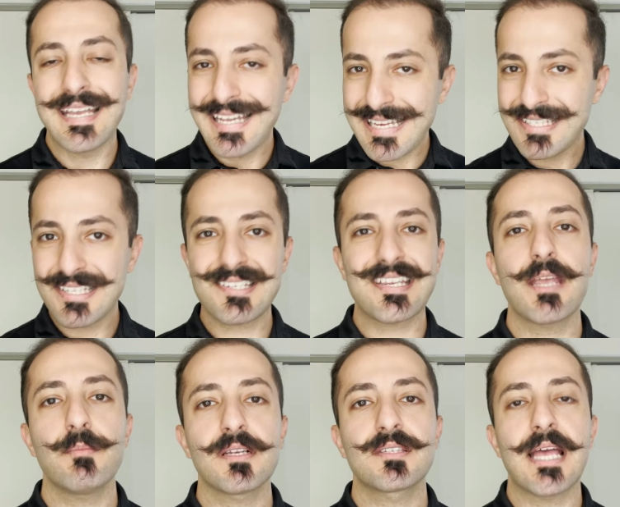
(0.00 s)
It's the
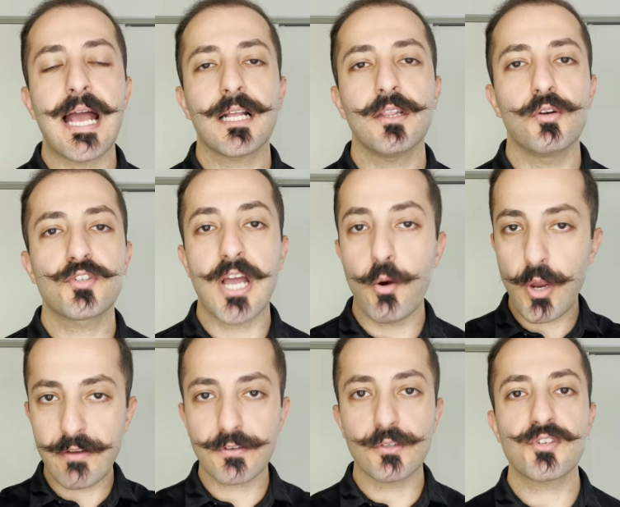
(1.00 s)
same exact clothes.
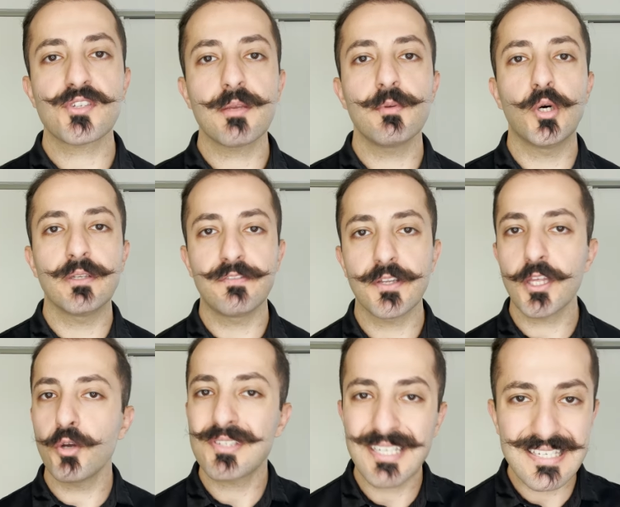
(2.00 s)
However you see me on
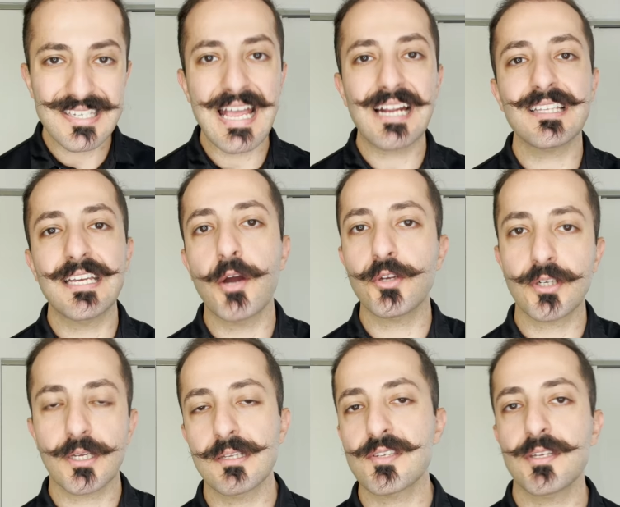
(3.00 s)
video is exactly how you're
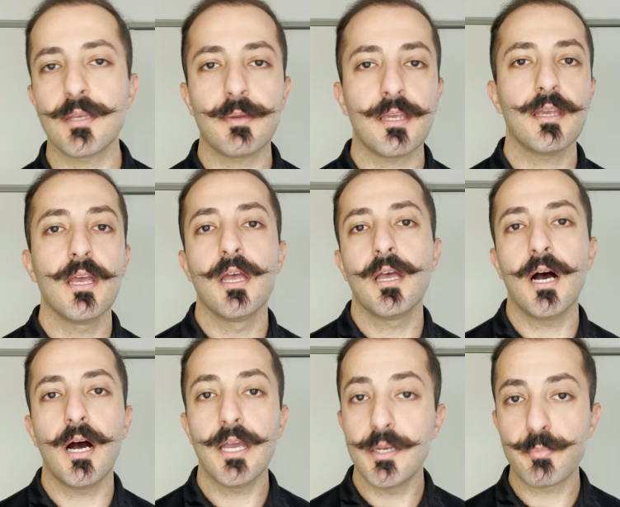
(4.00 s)
going to see me
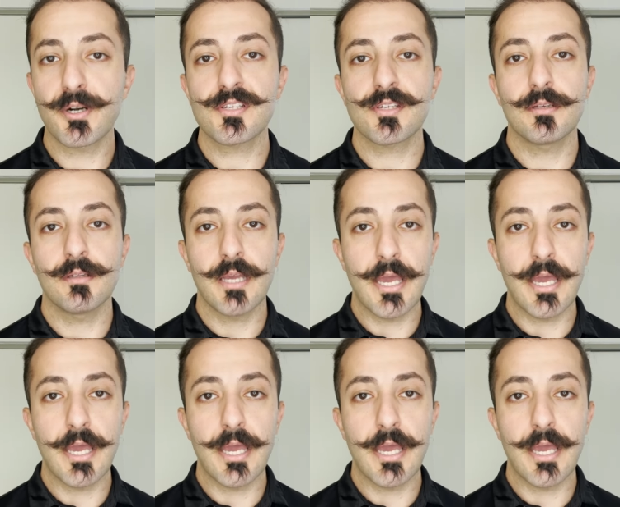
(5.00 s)
uh, in person.